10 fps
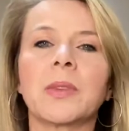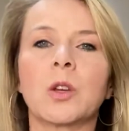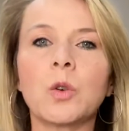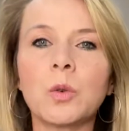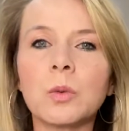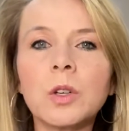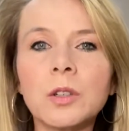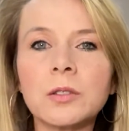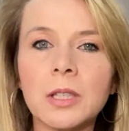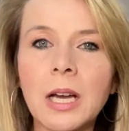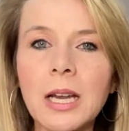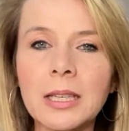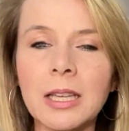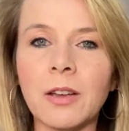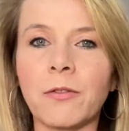who learned
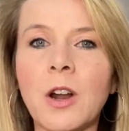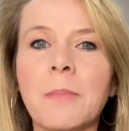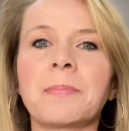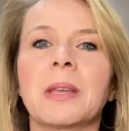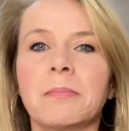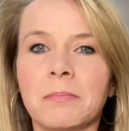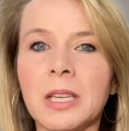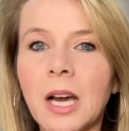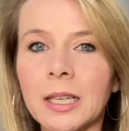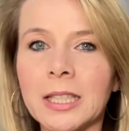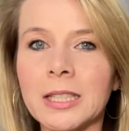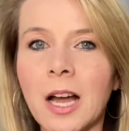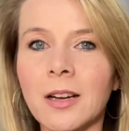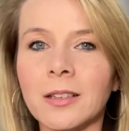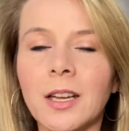karate from
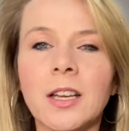Miyagi-san.